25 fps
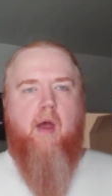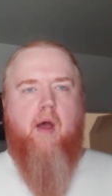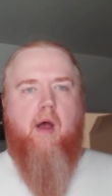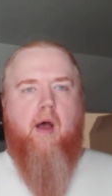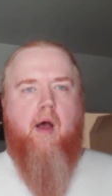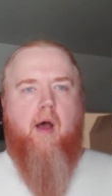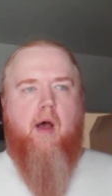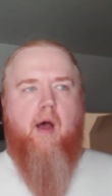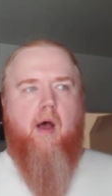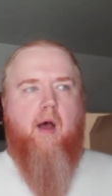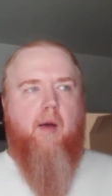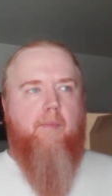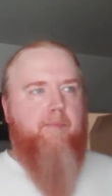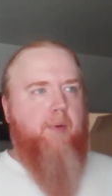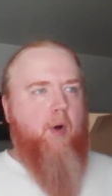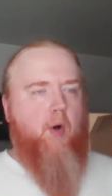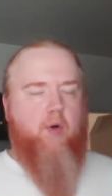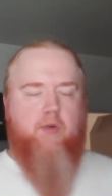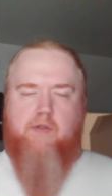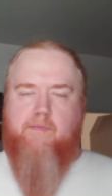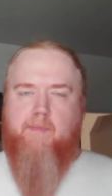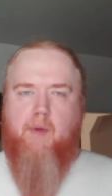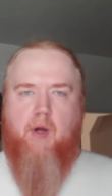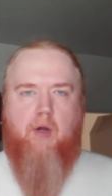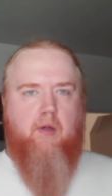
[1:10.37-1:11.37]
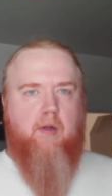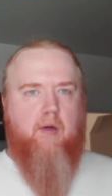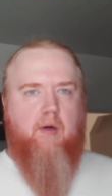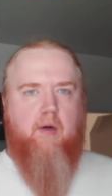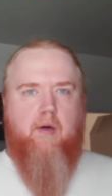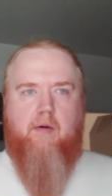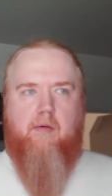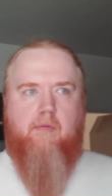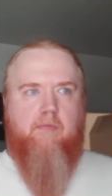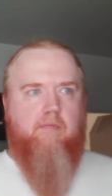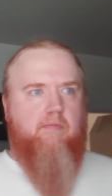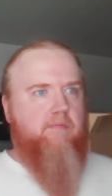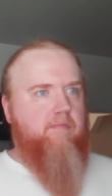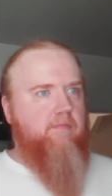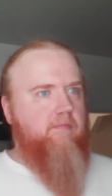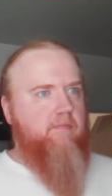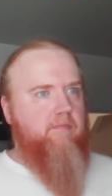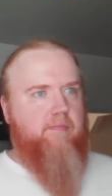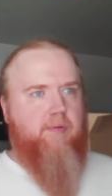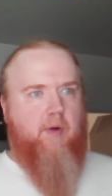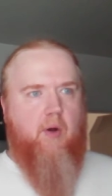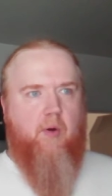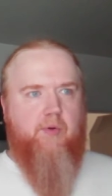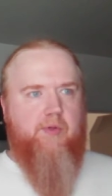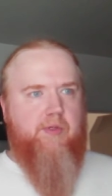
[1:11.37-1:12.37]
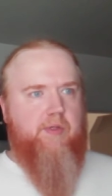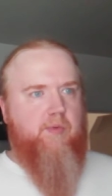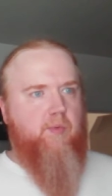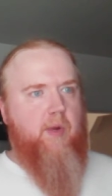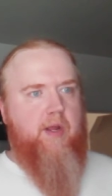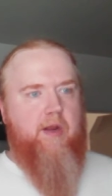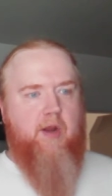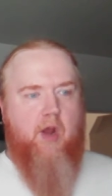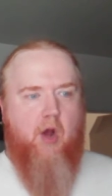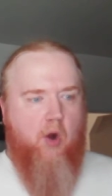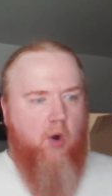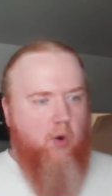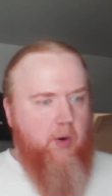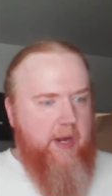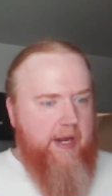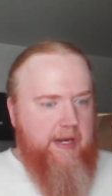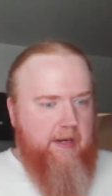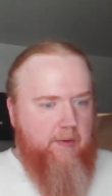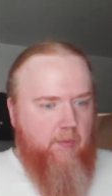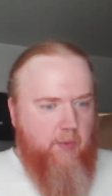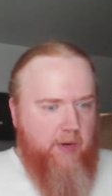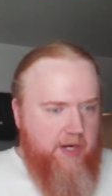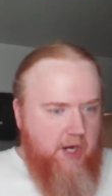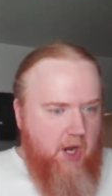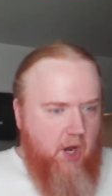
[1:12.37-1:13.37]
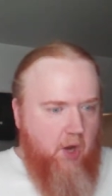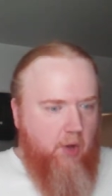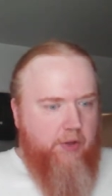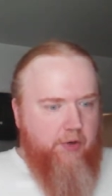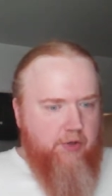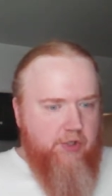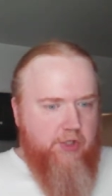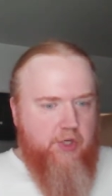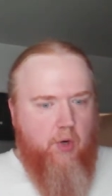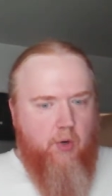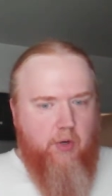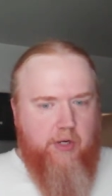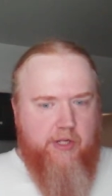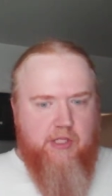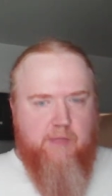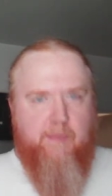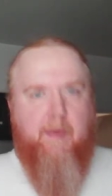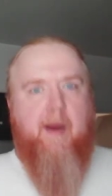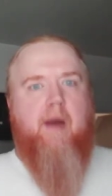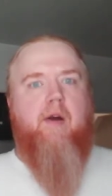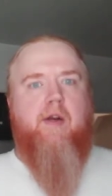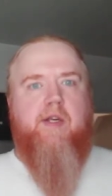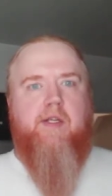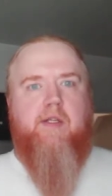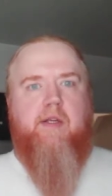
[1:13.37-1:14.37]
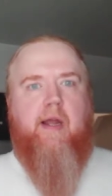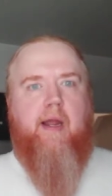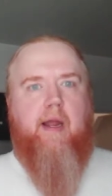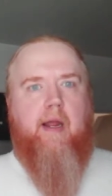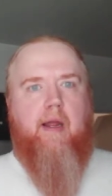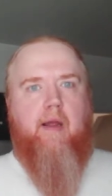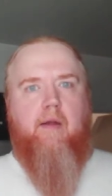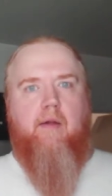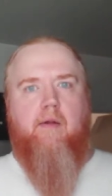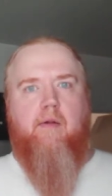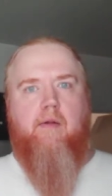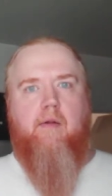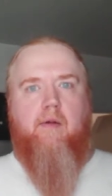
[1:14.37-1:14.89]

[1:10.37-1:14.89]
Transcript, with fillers: Uh, post Mueller, post we know he we know there's no conspiracy.